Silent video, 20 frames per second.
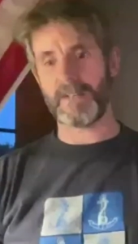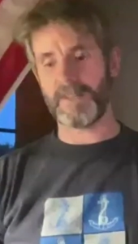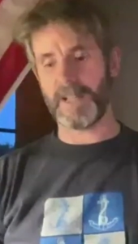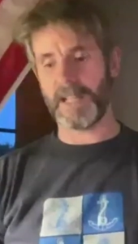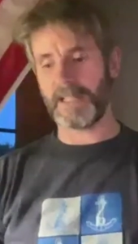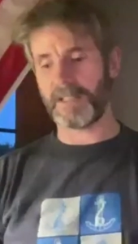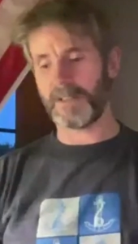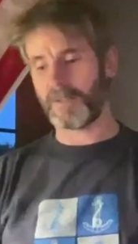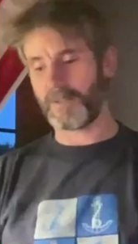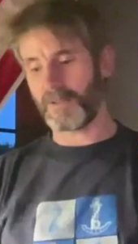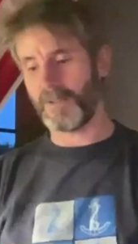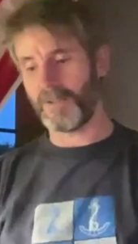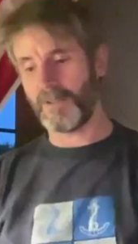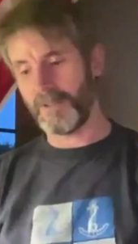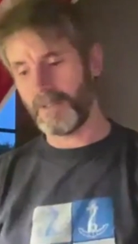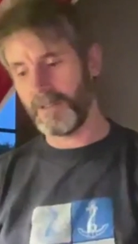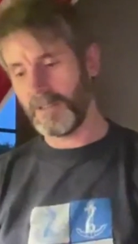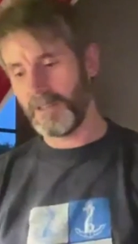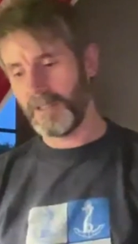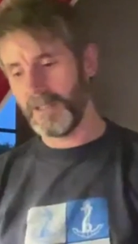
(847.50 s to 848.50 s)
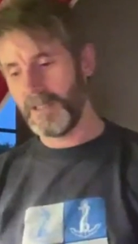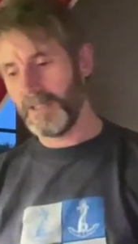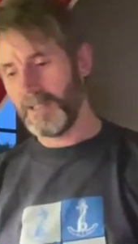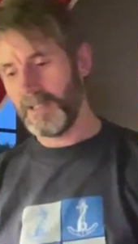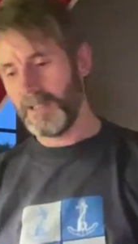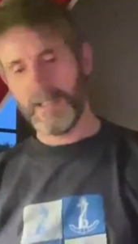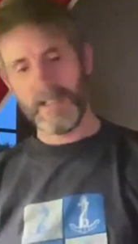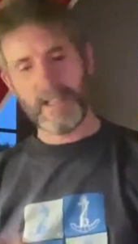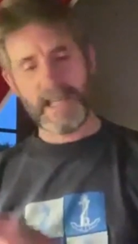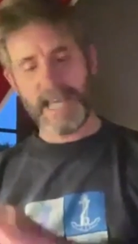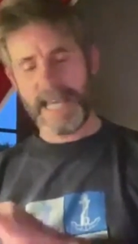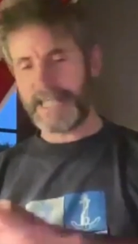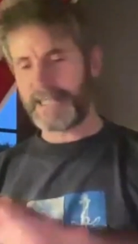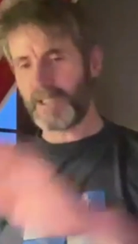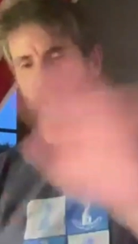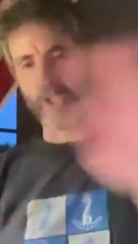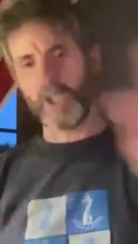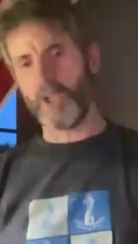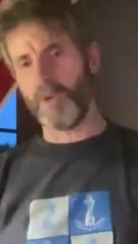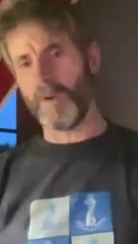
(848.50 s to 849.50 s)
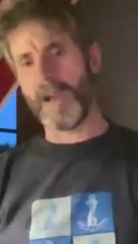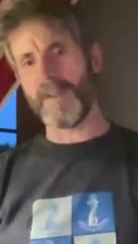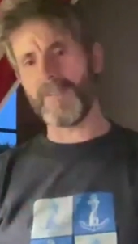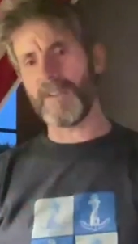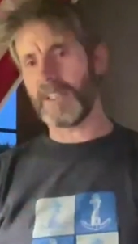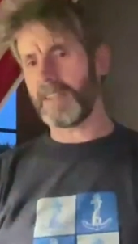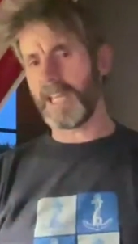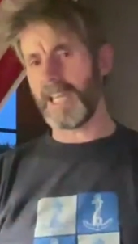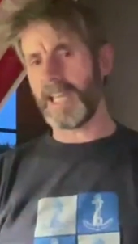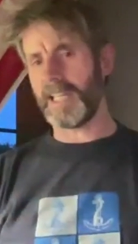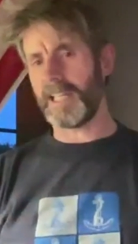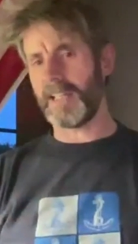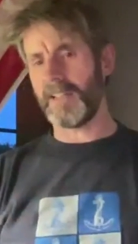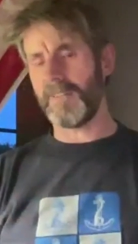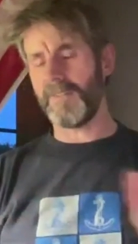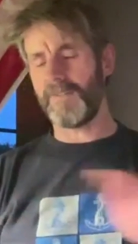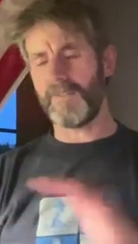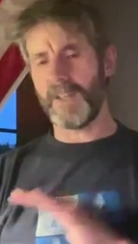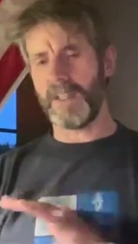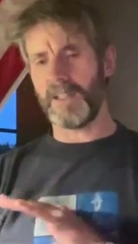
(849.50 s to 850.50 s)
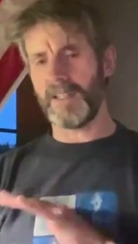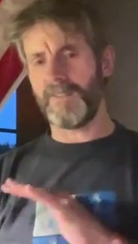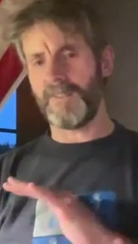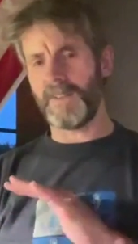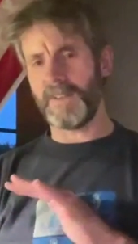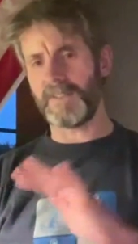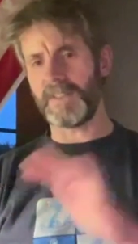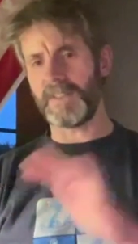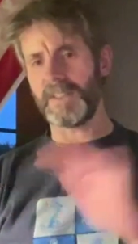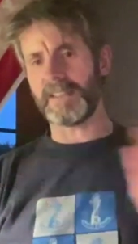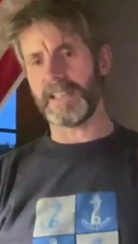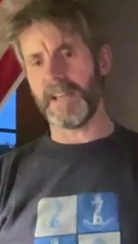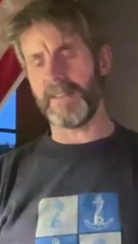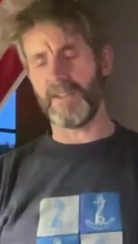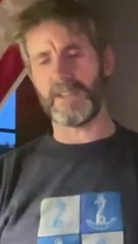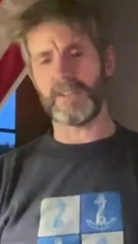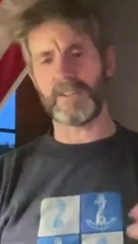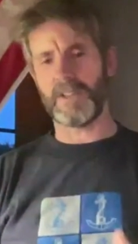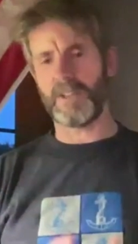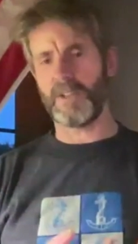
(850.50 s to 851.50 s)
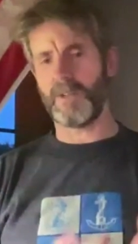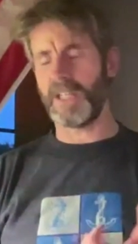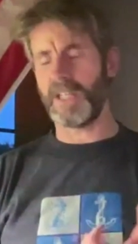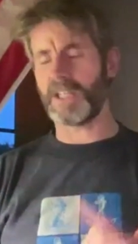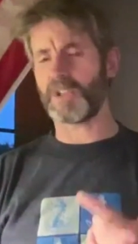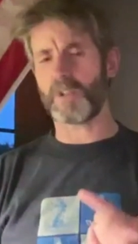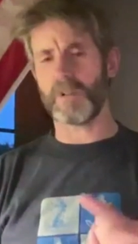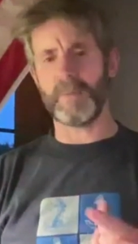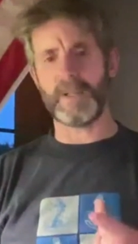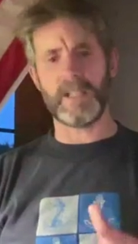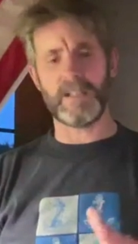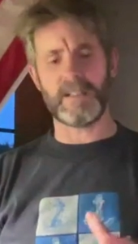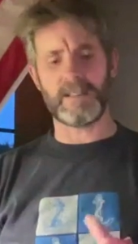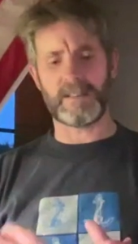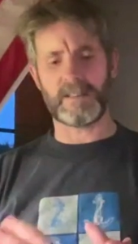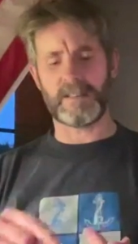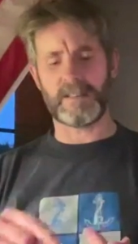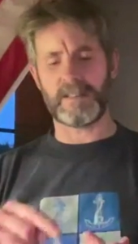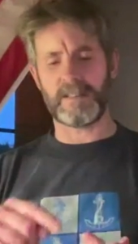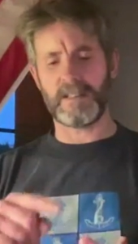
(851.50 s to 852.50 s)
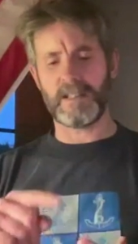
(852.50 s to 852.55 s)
flight control. And so you do everything in the 57. So you do instruments.